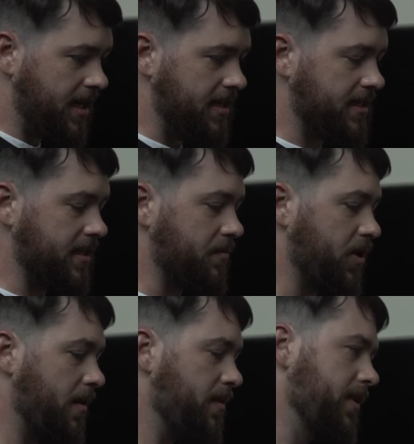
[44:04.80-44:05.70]
is that the
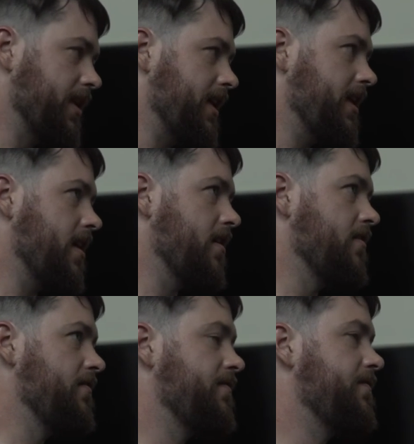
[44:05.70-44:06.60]
probability
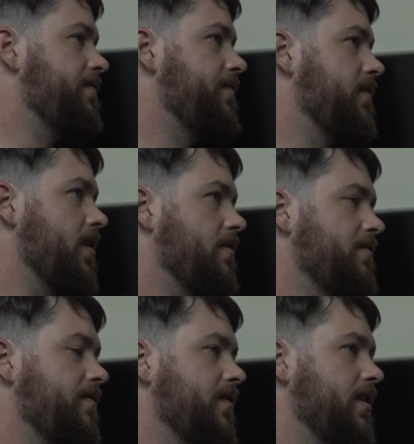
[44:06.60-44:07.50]
of,
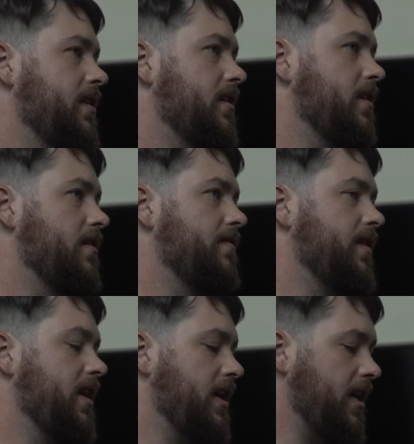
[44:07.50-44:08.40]
of, of
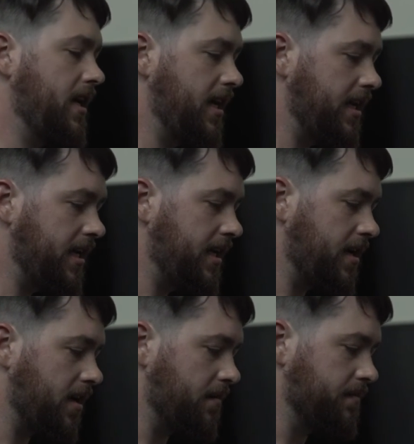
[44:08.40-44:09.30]
any
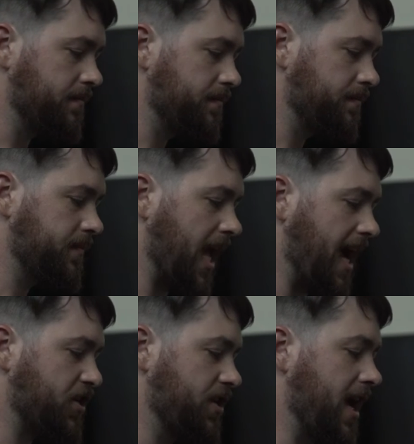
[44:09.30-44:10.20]
um,
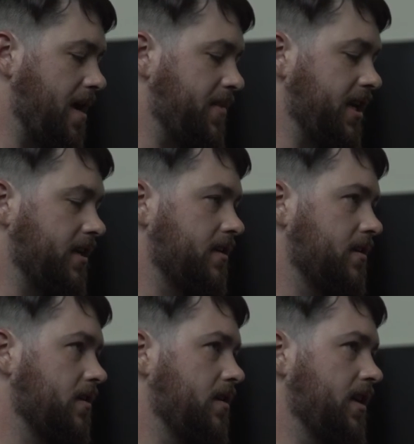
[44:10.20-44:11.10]
action happening,
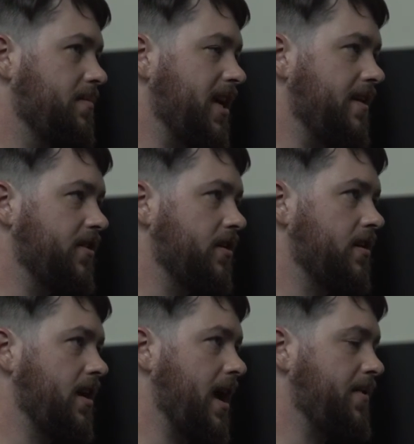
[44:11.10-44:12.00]
any
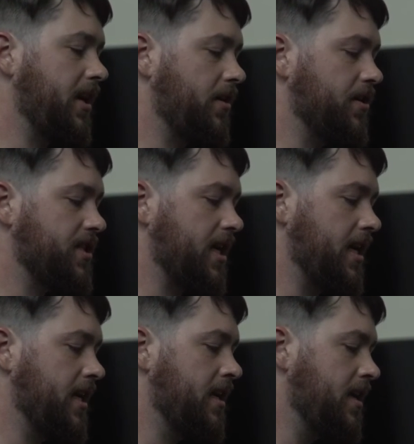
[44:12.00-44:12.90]
behavior happening on your
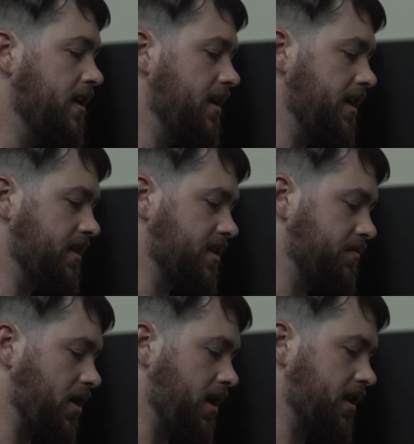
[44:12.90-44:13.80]
site, is the
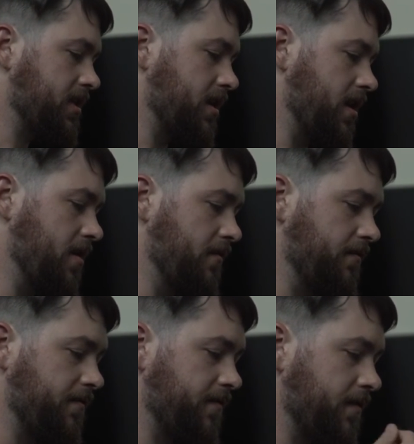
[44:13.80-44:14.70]
product
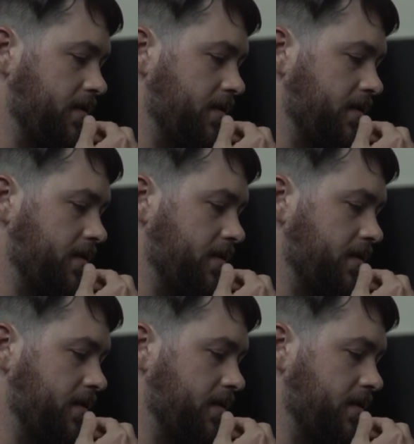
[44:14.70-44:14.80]
of